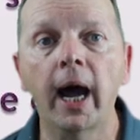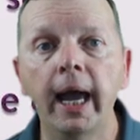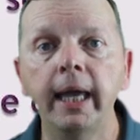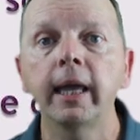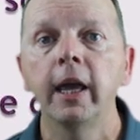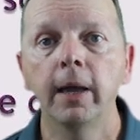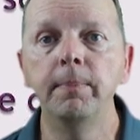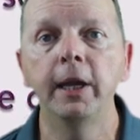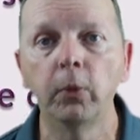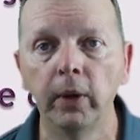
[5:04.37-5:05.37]
dying,
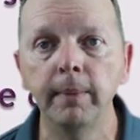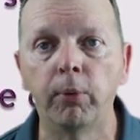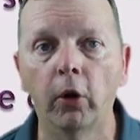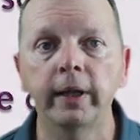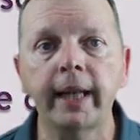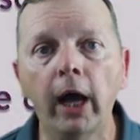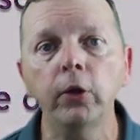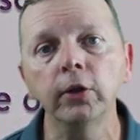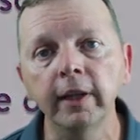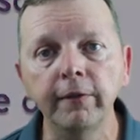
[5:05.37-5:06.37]
and being reborn, and
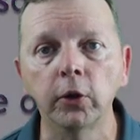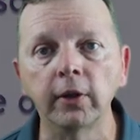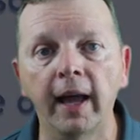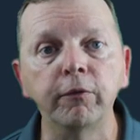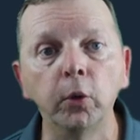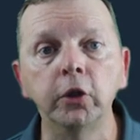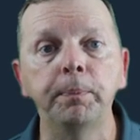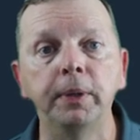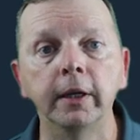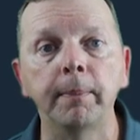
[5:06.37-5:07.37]
how you live your life will
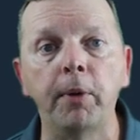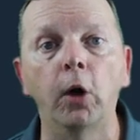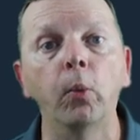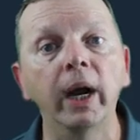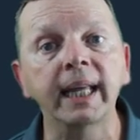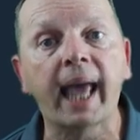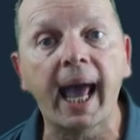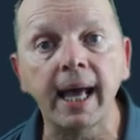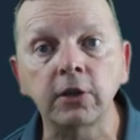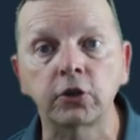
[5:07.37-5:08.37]
depend upon what
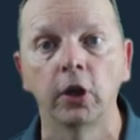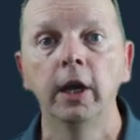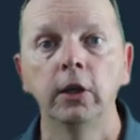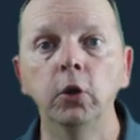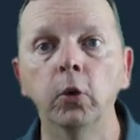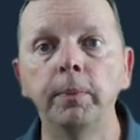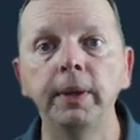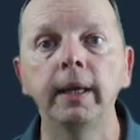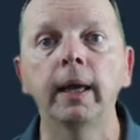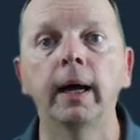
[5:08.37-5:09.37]
caste you will
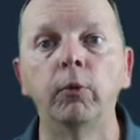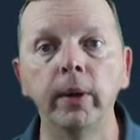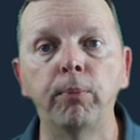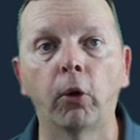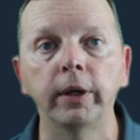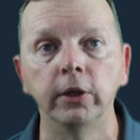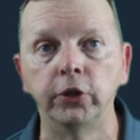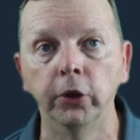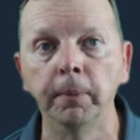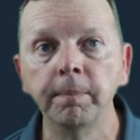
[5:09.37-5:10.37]
be uh, reborn
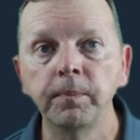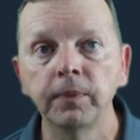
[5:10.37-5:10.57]
into.